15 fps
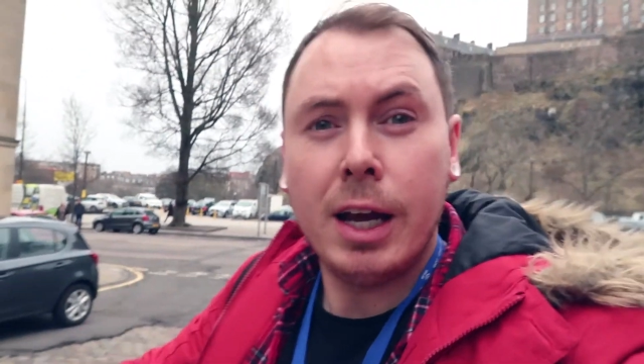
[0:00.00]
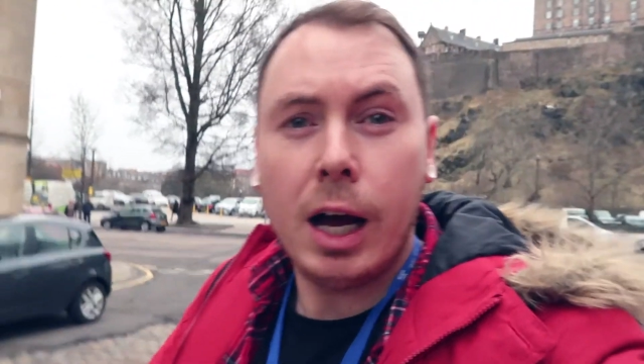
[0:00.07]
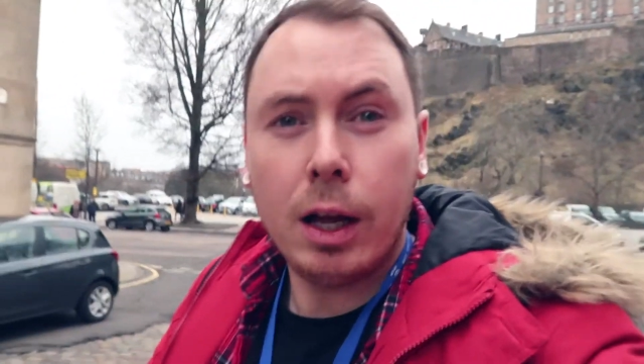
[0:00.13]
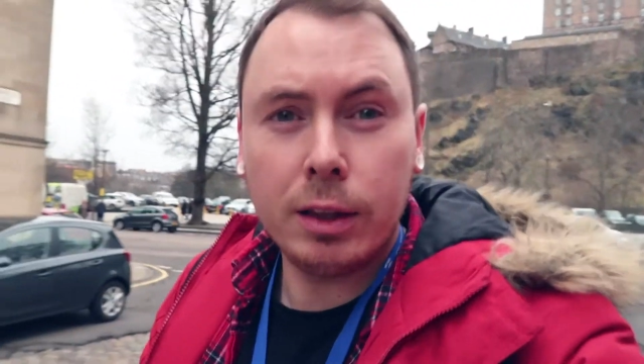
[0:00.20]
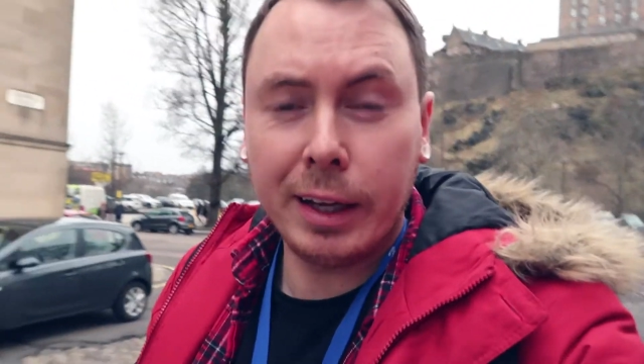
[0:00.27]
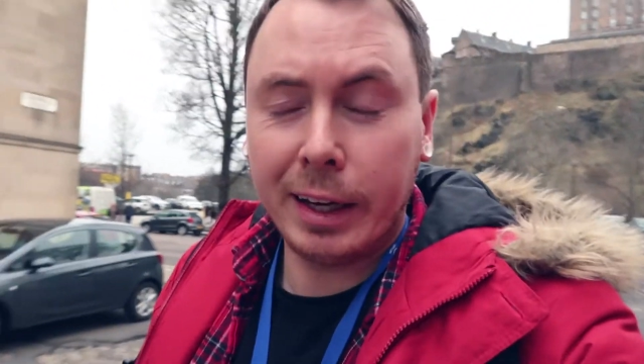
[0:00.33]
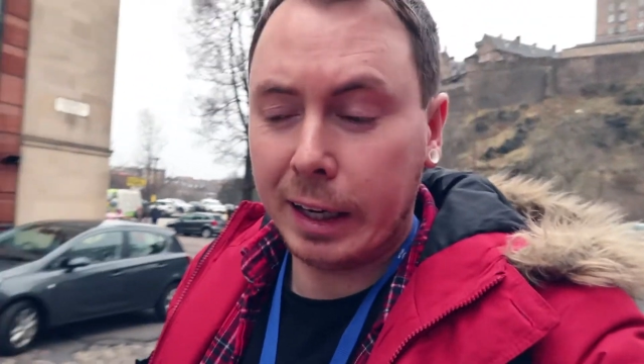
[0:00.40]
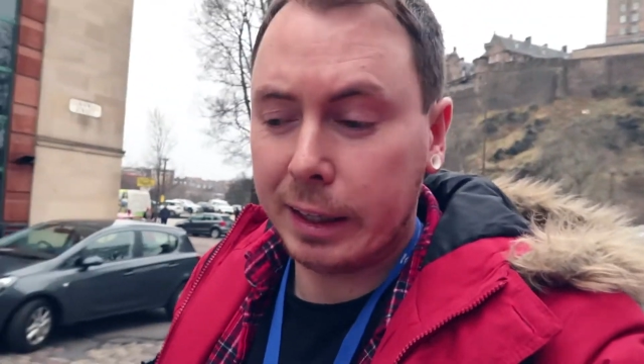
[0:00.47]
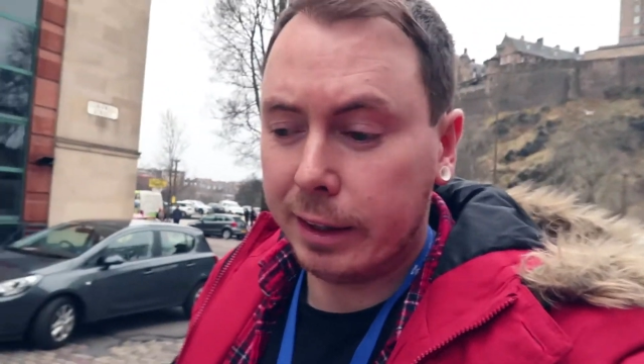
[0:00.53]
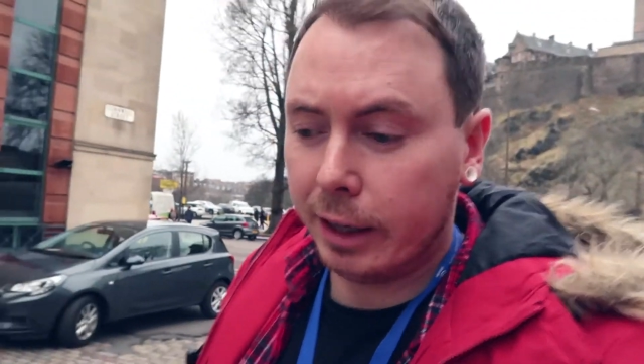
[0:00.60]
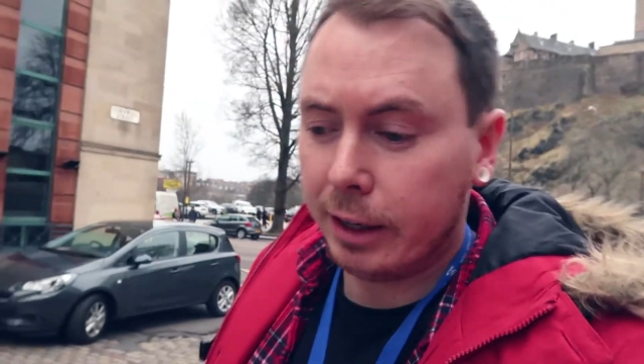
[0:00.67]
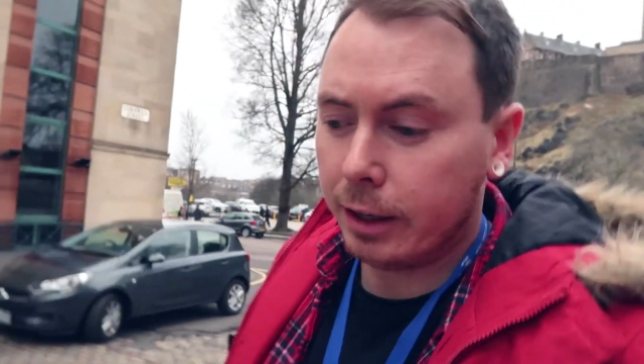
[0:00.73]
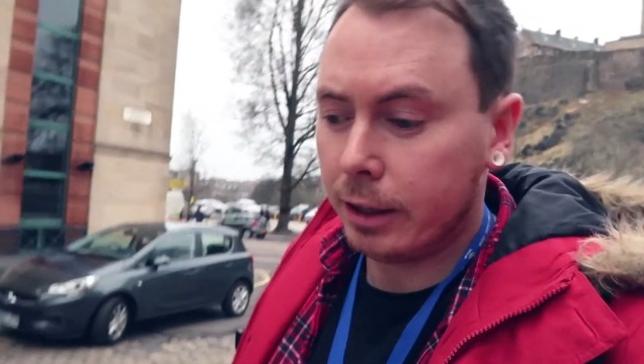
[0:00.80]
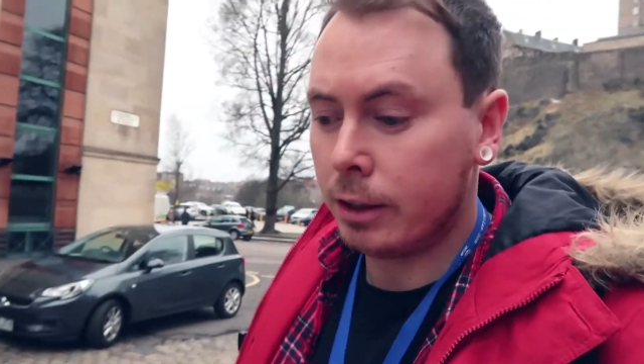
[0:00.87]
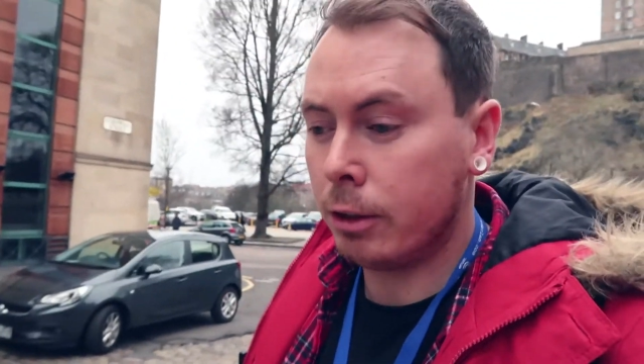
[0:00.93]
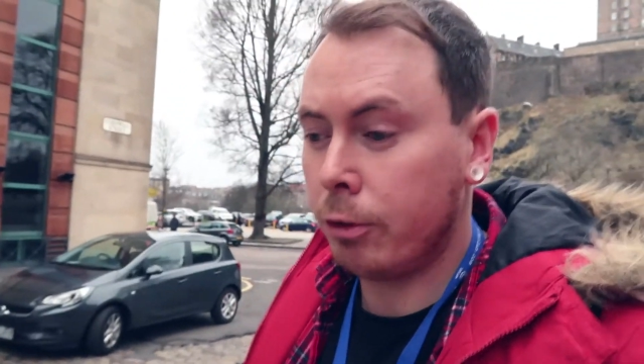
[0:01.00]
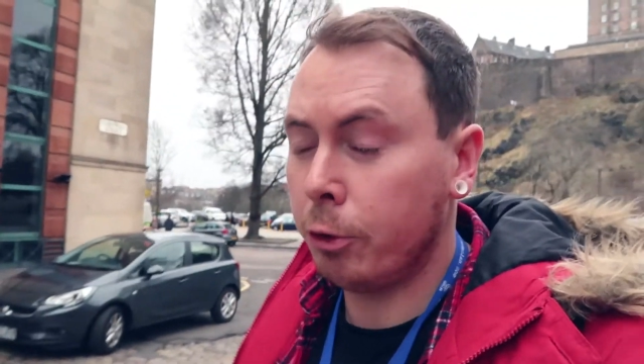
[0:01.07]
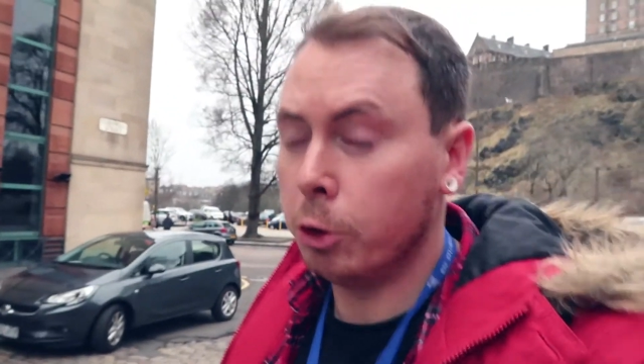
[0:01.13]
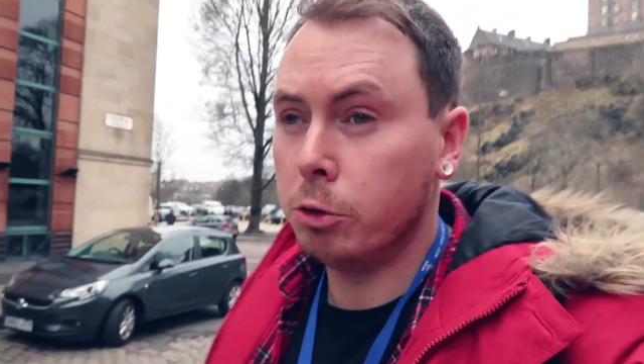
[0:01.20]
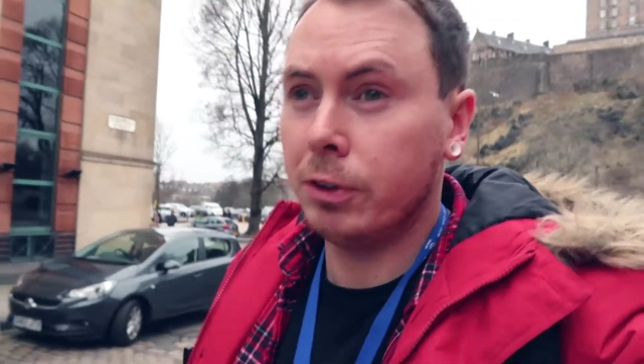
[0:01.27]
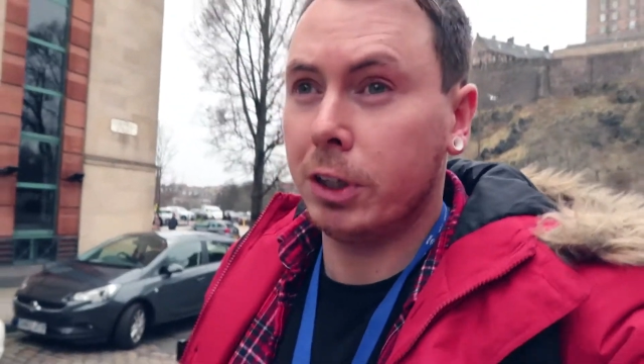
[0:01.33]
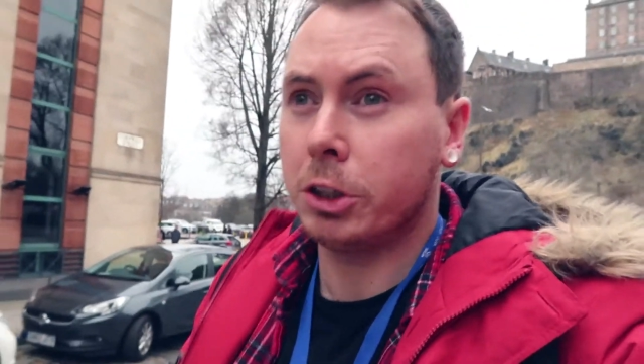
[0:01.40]
I'll link the
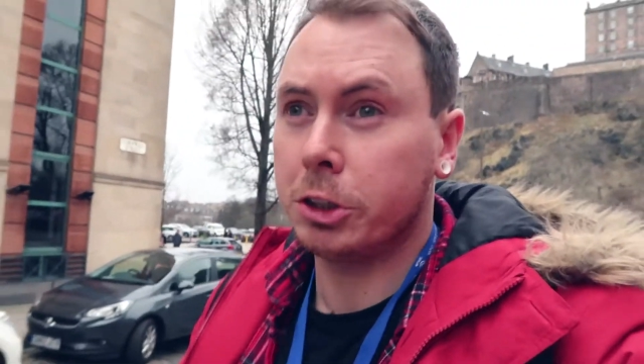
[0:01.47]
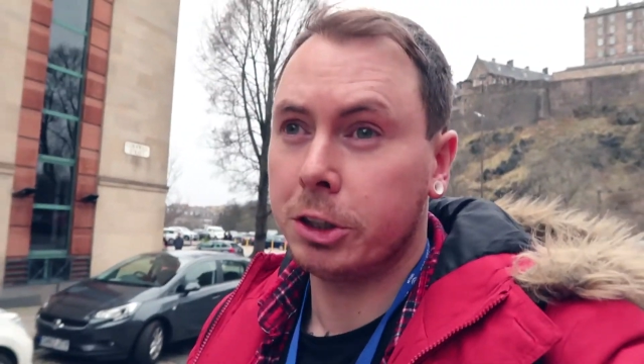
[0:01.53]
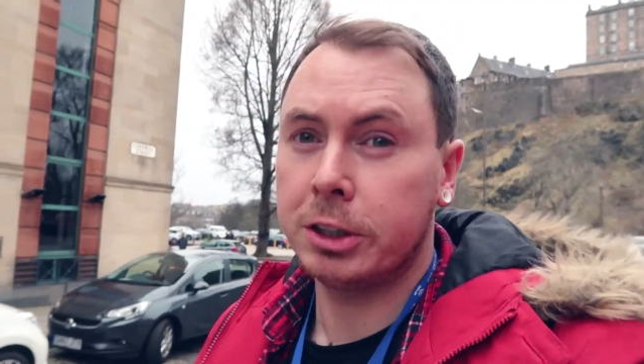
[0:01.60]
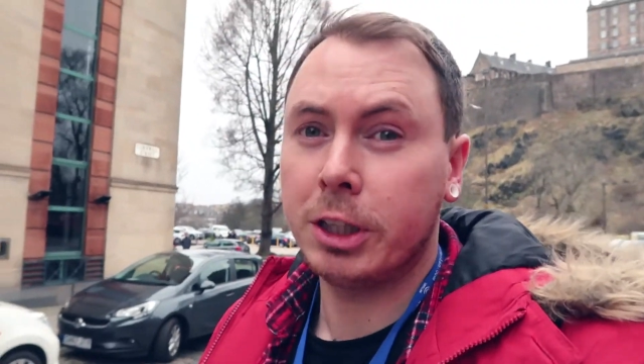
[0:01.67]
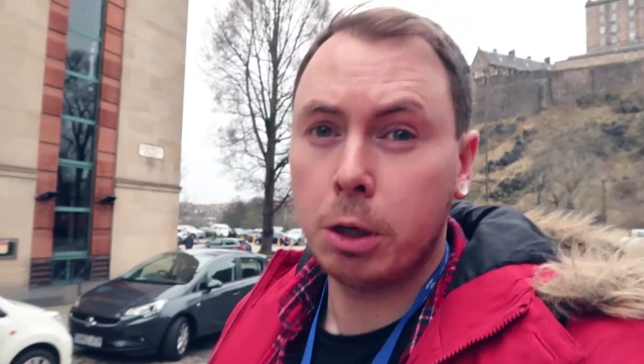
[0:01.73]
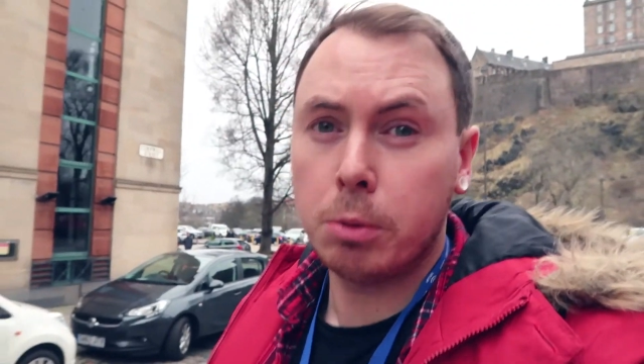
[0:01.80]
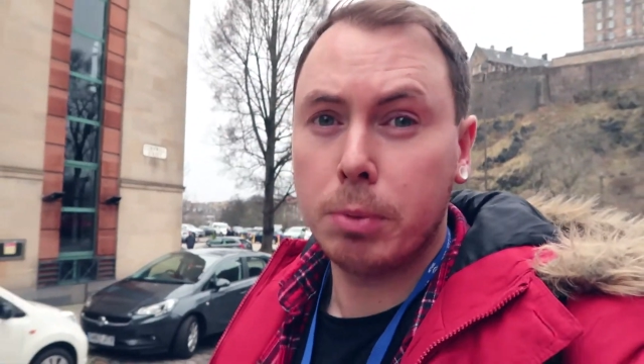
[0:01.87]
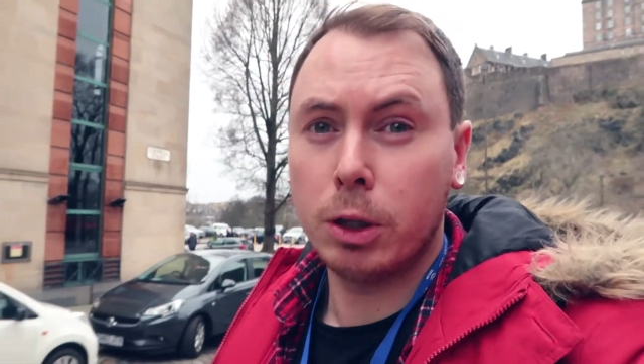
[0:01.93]
full version down